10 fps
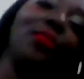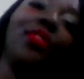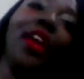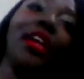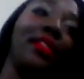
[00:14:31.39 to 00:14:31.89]
You
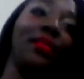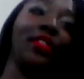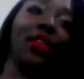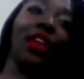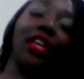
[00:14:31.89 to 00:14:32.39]
can't see what's
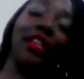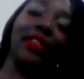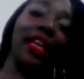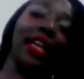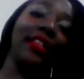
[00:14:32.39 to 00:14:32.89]
going on." He
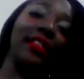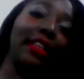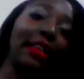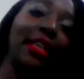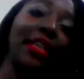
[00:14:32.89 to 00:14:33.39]
said he's
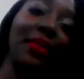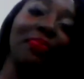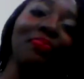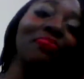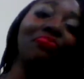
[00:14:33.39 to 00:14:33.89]
still here
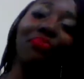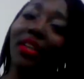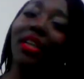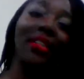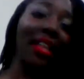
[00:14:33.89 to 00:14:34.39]

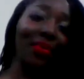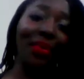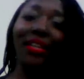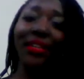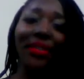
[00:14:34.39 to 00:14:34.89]
because that's what
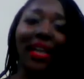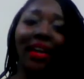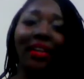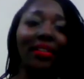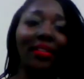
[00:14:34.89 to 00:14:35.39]
he do,
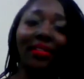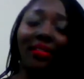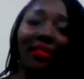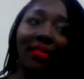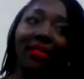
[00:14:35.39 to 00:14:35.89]
y'all. He just
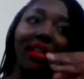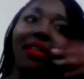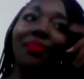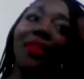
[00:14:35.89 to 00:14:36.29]
yeah.